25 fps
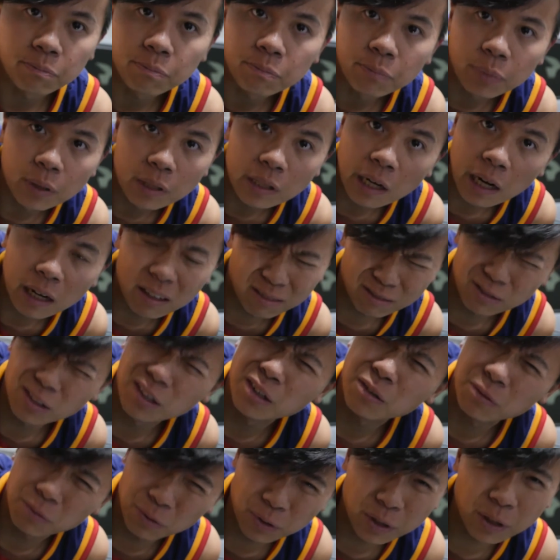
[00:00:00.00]
But I
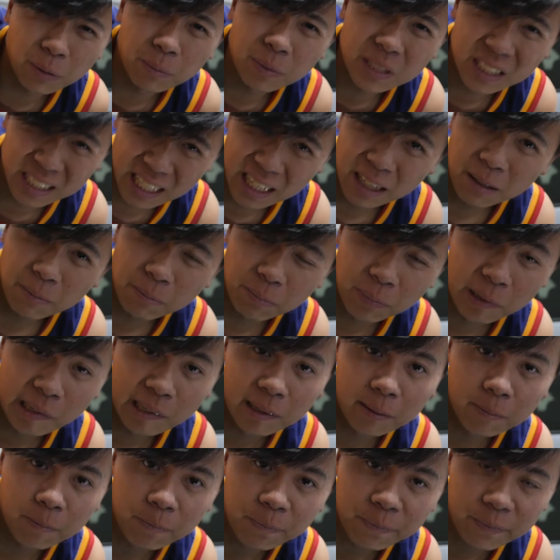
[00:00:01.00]
run a rookie mistake.
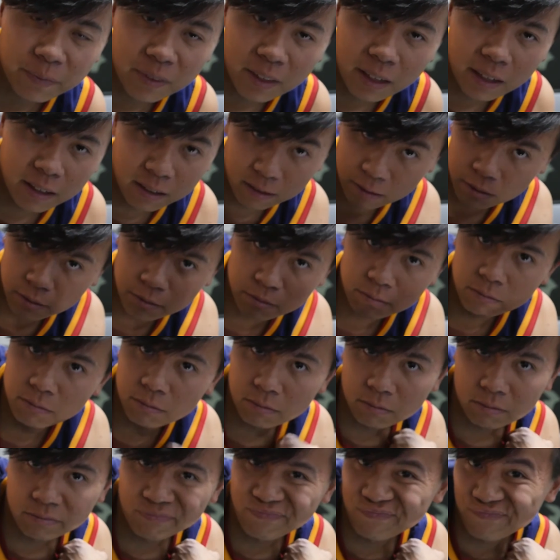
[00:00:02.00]
But
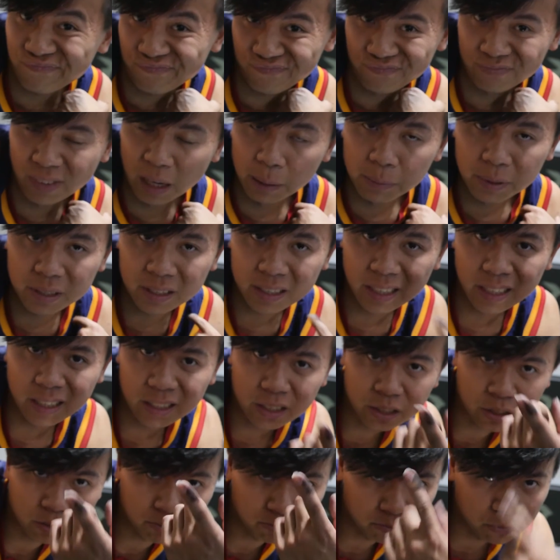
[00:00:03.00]
my
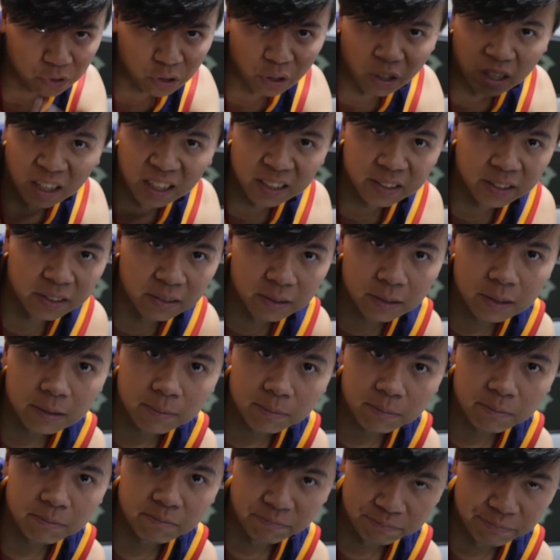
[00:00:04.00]
mistakes, your lessons.
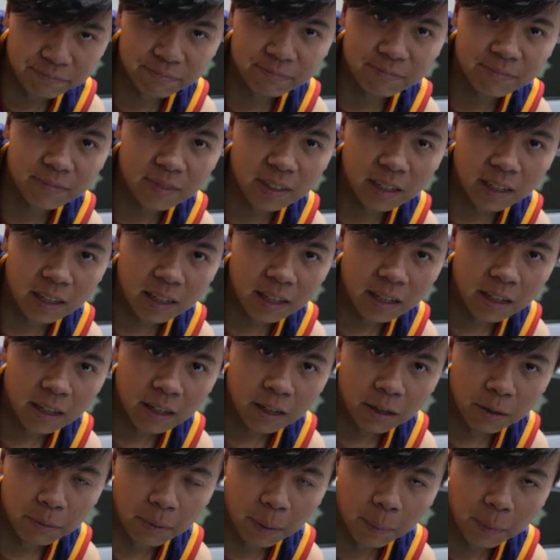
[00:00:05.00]

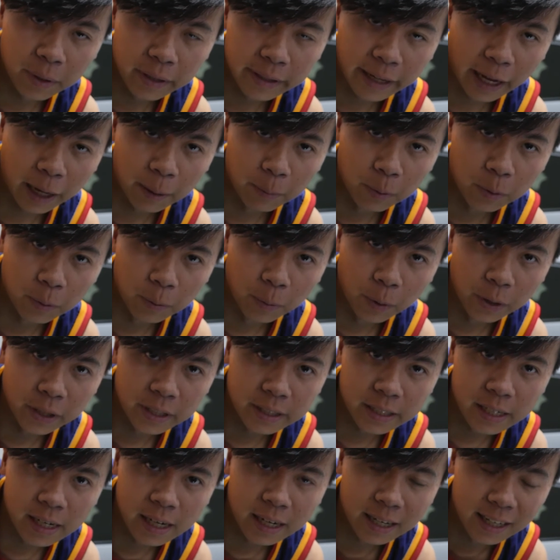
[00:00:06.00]
Remember the cable, boys.